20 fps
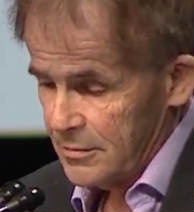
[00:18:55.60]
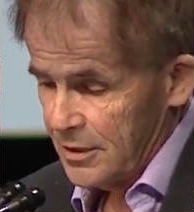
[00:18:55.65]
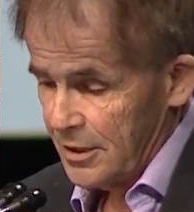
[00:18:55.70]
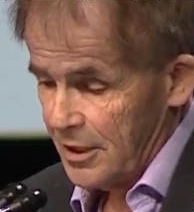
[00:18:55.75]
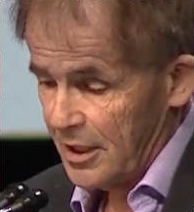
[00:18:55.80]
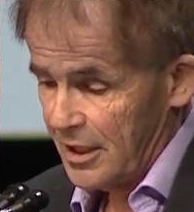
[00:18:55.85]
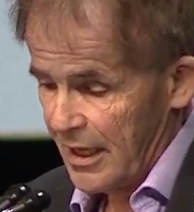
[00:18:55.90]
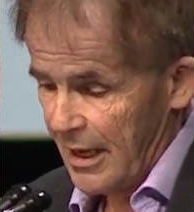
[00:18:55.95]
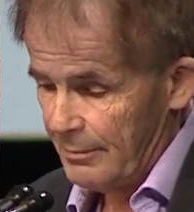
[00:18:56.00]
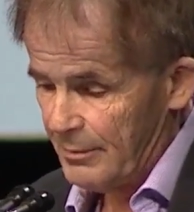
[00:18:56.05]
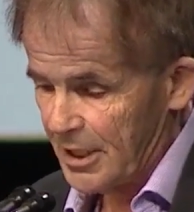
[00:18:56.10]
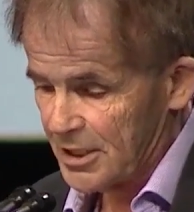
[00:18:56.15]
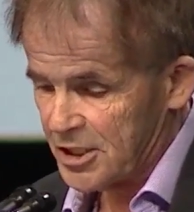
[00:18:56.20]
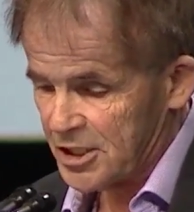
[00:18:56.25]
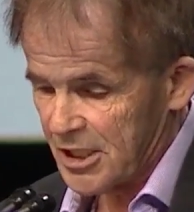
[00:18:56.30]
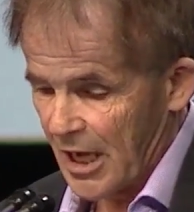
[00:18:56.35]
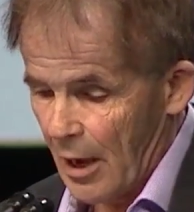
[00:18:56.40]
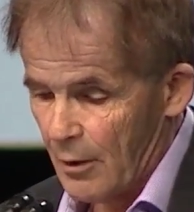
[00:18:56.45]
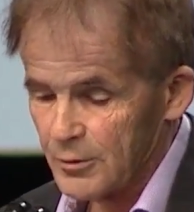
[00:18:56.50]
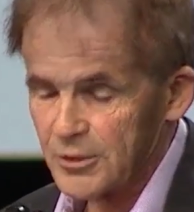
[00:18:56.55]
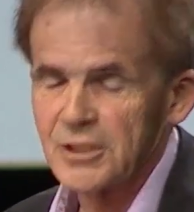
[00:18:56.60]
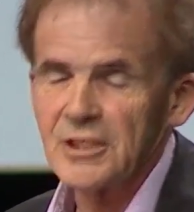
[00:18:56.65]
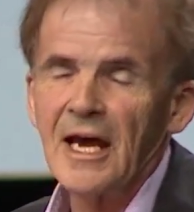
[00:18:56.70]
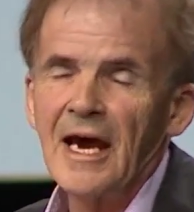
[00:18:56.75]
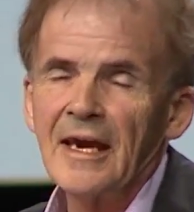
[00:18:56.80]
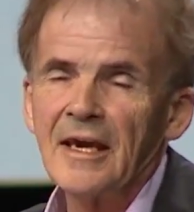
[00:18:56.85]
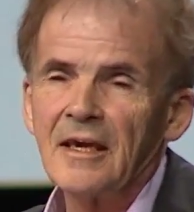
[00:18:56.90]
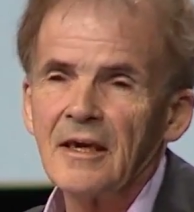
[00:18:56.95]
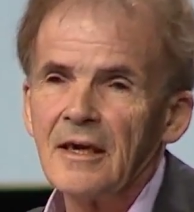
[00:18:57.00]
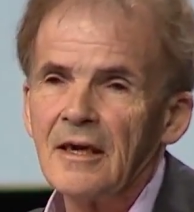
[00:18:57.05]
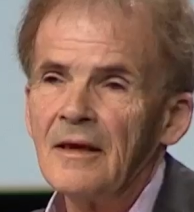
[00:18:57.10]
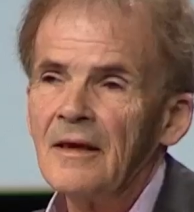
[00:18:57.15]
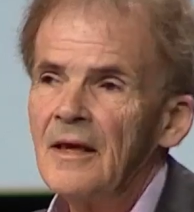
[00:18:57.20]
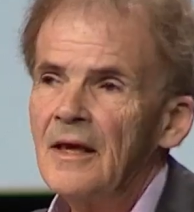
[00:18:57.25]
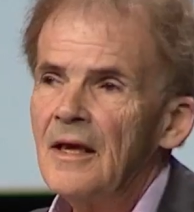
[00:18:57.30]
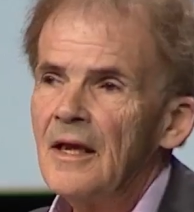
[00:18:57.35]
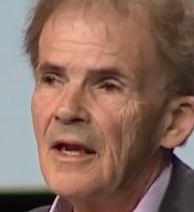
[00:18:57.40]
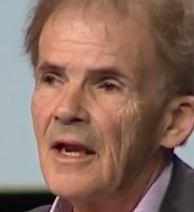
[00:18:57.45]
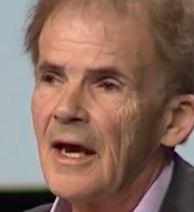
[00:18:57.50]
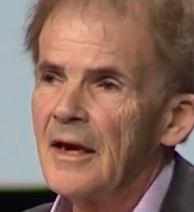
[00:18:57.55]
a name that sounds like a
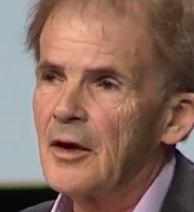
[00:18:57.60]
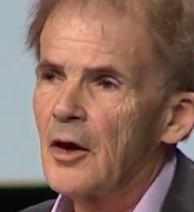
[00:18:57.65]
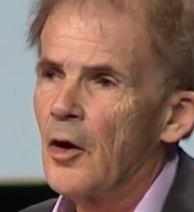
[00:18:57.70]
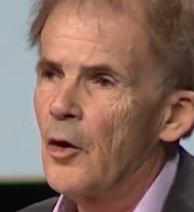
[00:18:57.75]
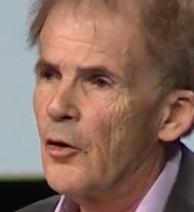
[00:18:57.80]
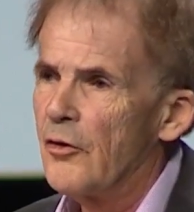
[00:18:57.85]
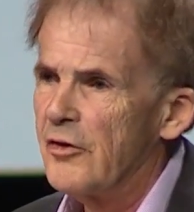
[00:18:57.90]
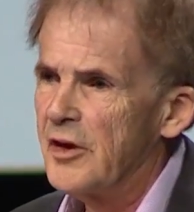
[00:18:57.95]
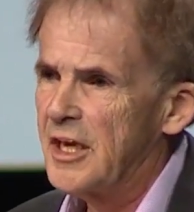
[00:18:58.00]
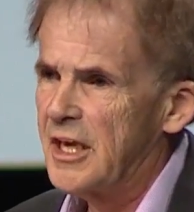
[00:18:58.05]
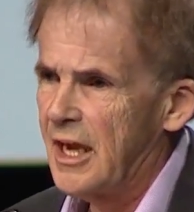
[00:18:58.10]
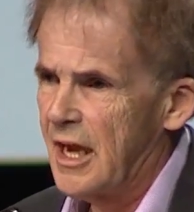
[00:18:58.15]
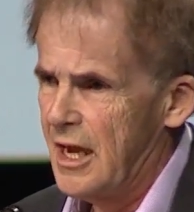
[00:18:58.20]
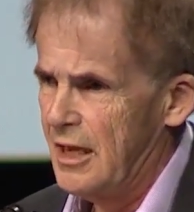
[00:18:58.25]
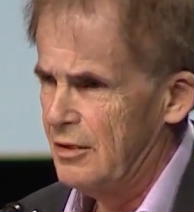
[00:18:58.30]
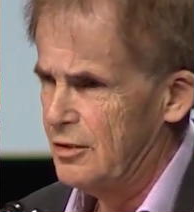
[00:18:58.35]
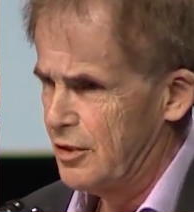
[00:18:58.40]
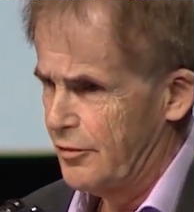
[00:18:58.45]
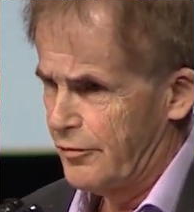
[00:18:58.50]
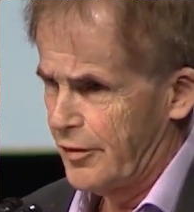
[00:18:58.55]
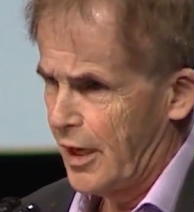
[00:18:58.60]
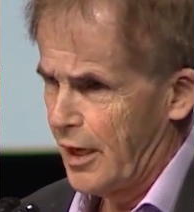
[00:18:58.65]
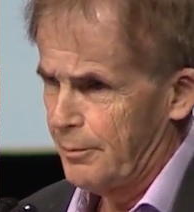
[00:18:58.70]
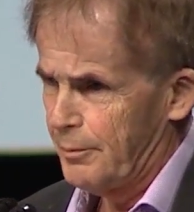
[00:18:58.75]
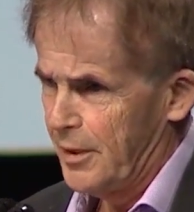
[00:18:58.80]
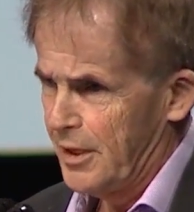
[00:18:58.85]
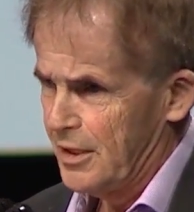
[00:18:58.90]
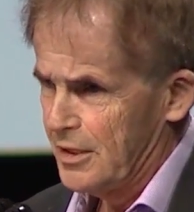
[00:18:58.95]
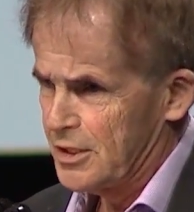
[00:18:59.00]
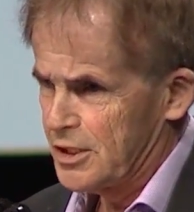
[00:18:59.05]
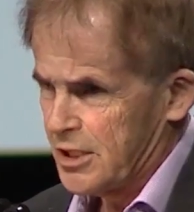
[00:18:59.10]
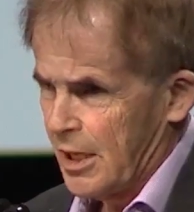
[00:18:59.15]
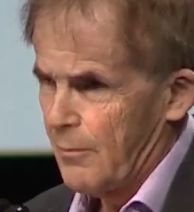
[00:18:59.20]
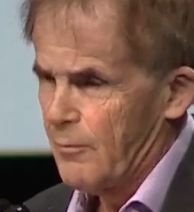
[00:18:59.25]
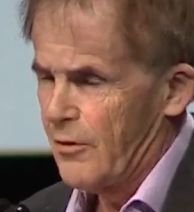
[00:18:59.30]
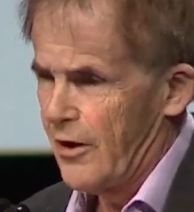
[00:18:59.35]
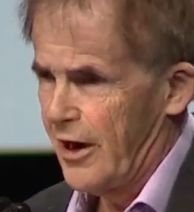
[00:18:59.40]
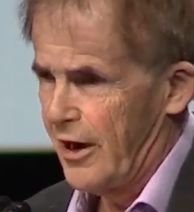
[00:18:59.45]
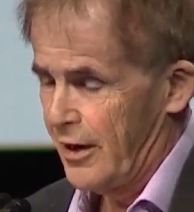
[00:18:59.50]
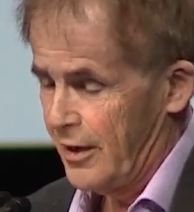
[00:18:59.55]
hurricane developing
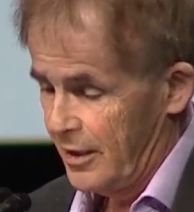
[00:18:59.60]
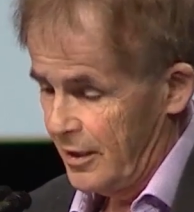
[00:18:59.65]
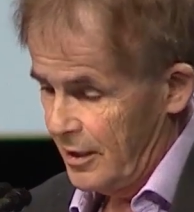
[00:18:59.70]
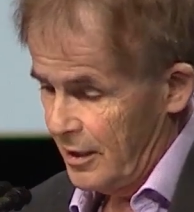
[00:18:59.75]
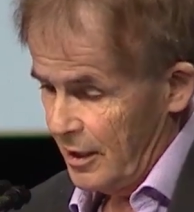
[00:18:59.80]
somewhere